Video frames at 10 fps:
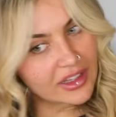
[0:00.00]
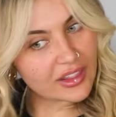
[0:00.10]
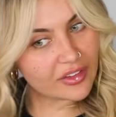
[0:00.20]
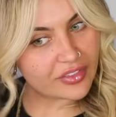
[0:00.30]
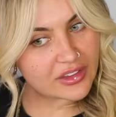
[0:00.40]
I
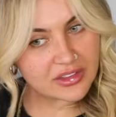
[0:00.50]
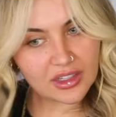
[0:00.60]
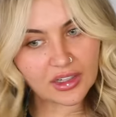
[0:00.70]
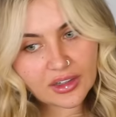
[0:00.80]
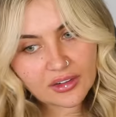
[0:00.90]
love this
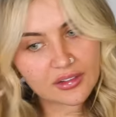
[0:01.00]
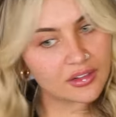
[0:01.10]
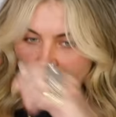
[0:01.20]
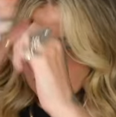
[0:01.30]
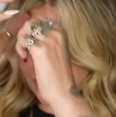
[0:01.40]
hair.
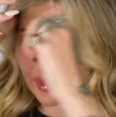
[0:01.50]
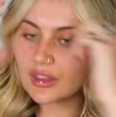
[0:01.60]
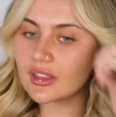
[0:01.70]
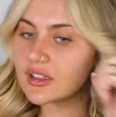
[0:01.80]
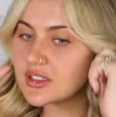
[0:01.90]
Do you not think, like,